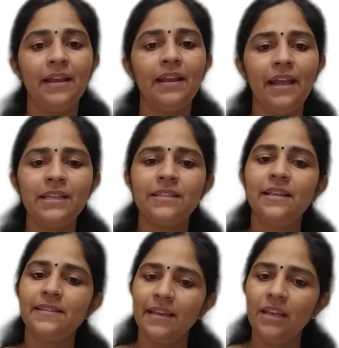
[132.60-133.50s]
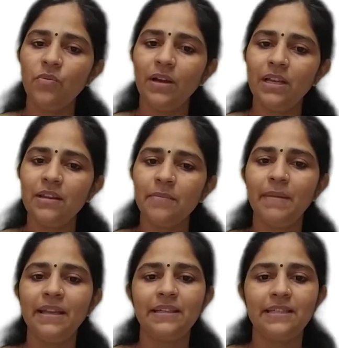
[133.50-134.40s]
correct? The second one
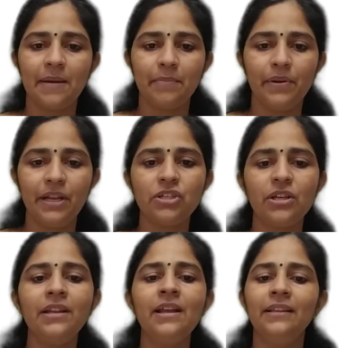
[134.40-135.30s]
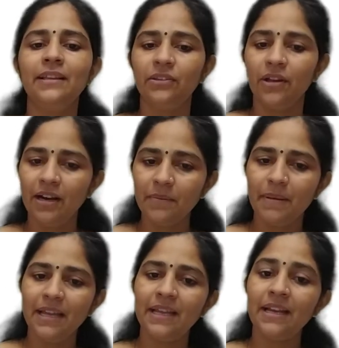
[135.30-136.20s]
being the temperature, the third
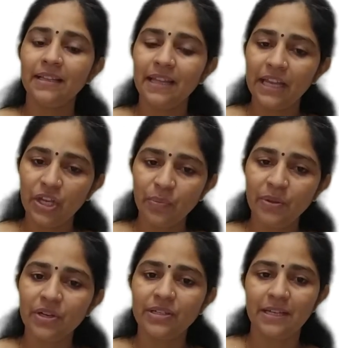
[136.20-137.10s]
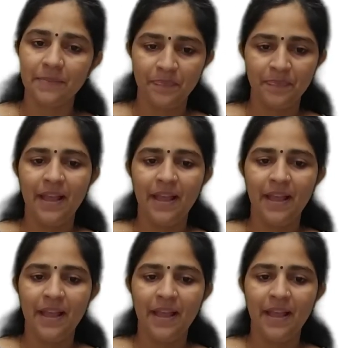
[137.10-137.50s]
being the humidity,